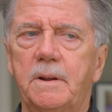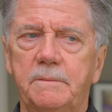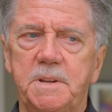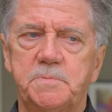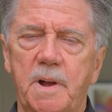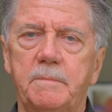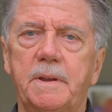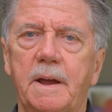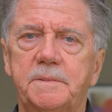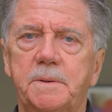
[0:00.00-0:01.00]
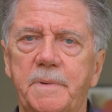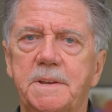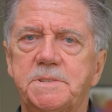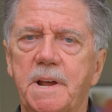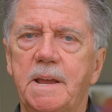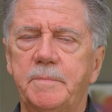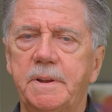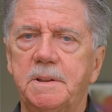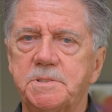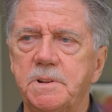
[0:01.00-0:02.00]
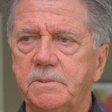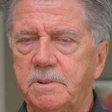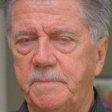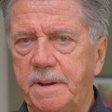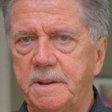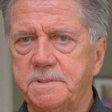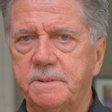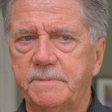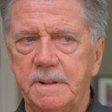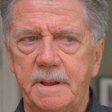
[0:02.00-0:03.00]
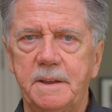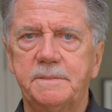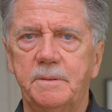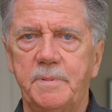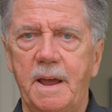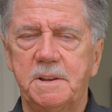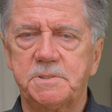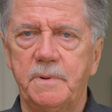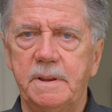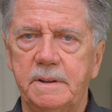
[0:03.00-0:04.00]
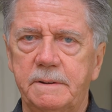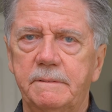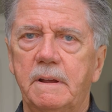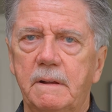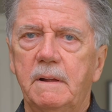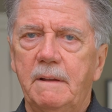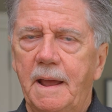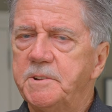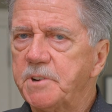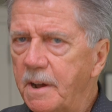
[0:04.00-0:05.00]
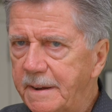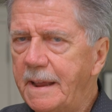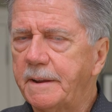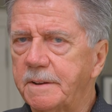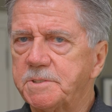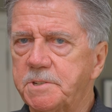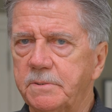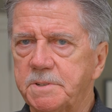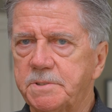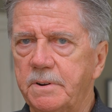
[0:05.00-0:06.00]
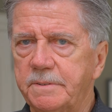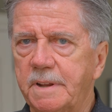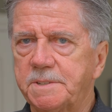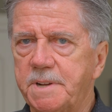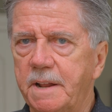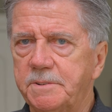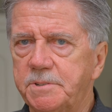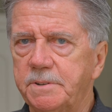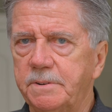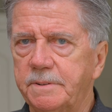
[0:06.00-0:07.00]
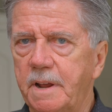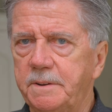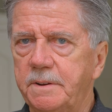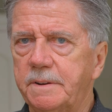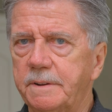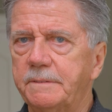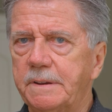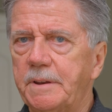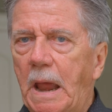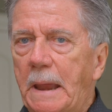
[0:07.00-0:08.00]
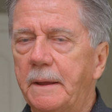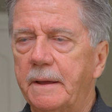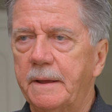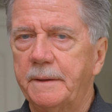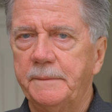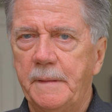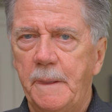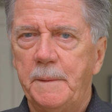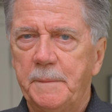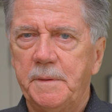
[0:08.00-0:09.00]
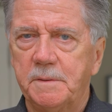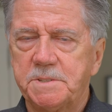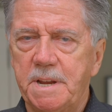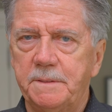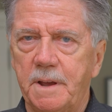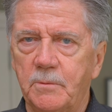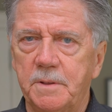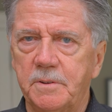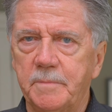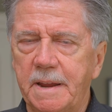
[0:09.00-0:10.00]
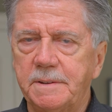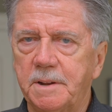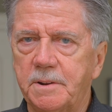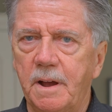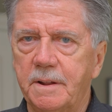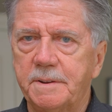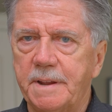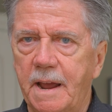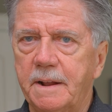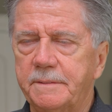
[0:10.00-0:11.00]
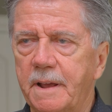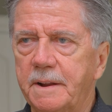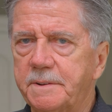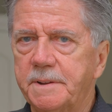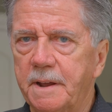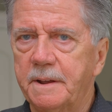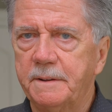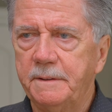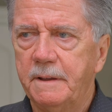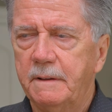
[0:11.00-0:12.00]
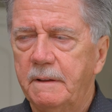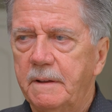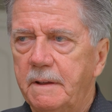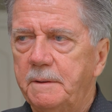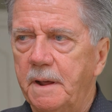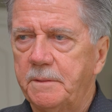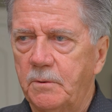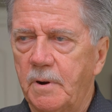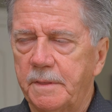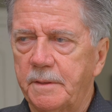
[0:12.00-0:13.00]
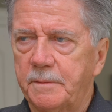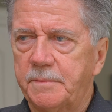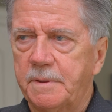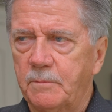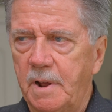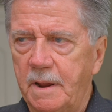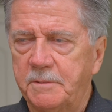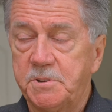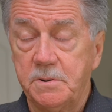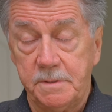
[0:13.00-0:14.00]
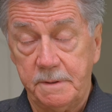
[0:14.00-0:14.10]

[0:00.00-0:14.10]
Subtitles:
he's probably got the best timing in snooker because of the length of backswing, and John Higgins to a certain extent too. That you can, see that when they're making contact, that now they're one of two of